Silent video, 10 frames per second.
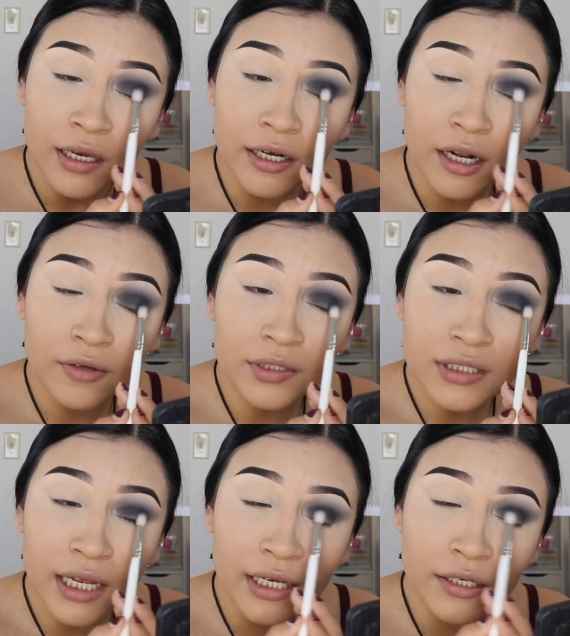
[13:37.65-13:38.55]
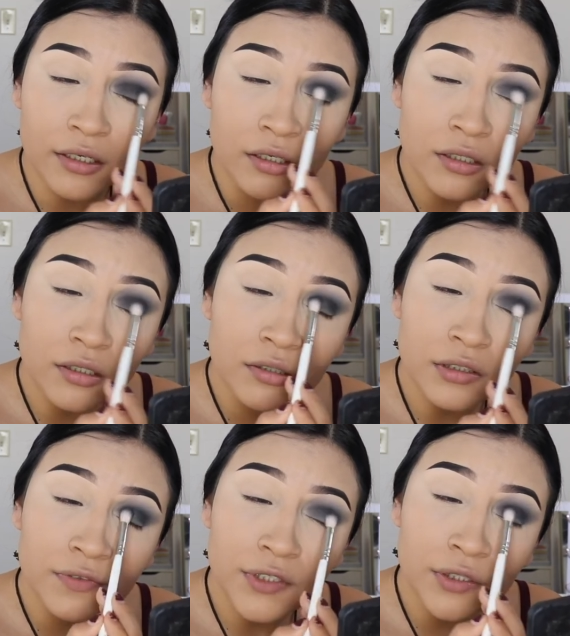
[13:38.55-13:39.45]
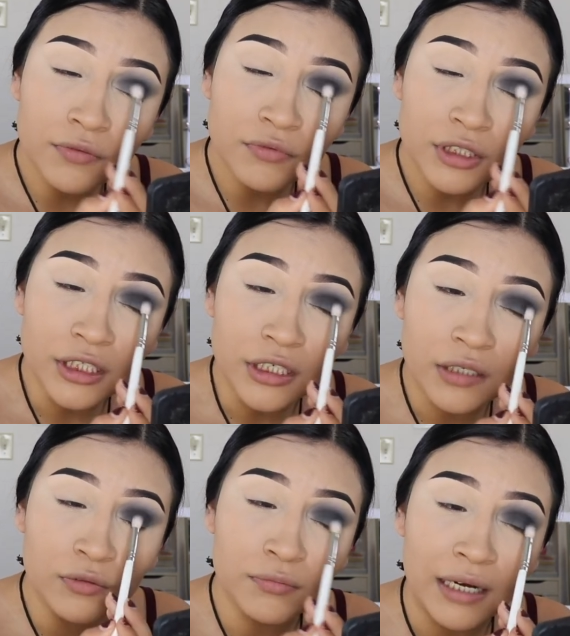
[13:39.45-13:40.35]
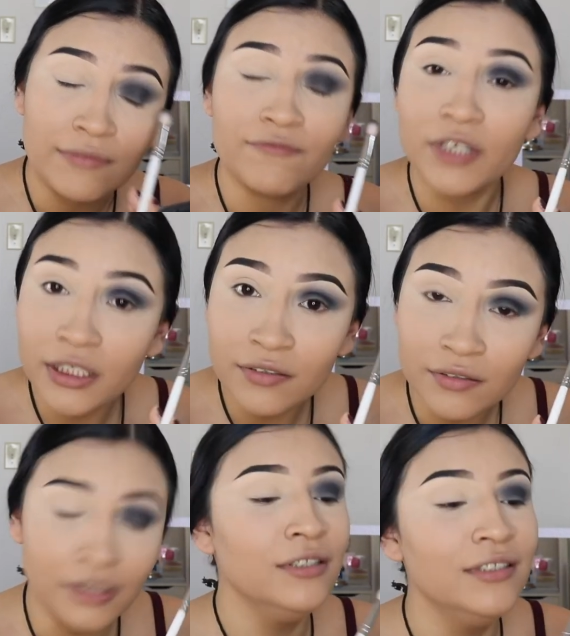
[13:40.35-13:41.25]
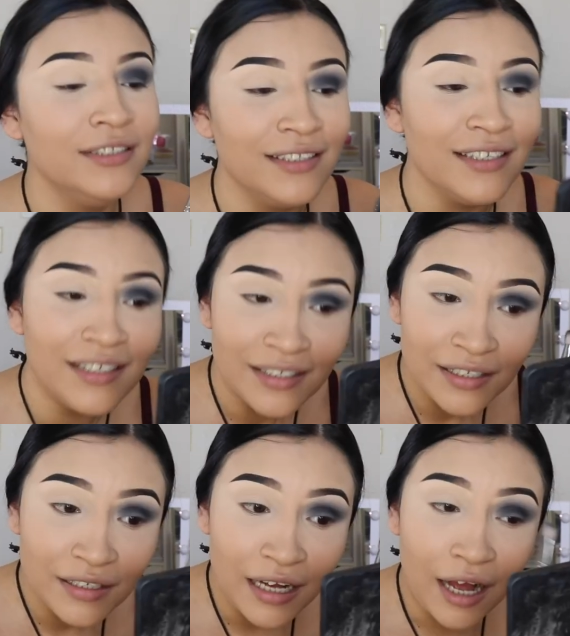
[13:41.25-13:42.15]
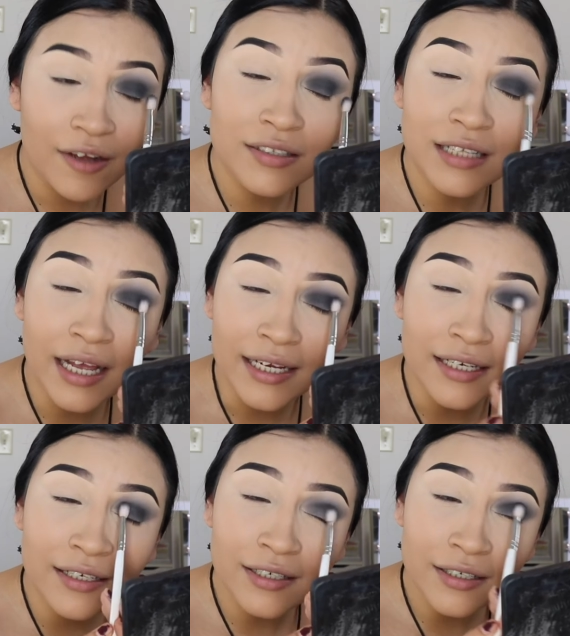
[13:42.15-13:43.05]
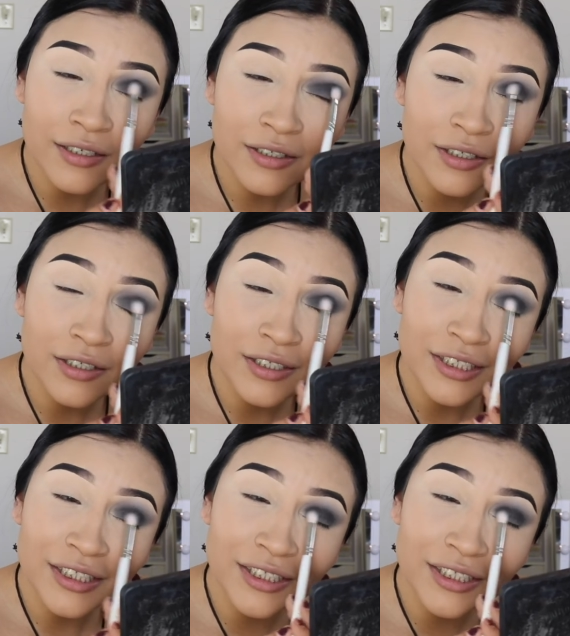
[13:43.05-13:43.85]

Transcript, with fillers: And I was like, girl, if you don't get in my face. I was like, girl, no.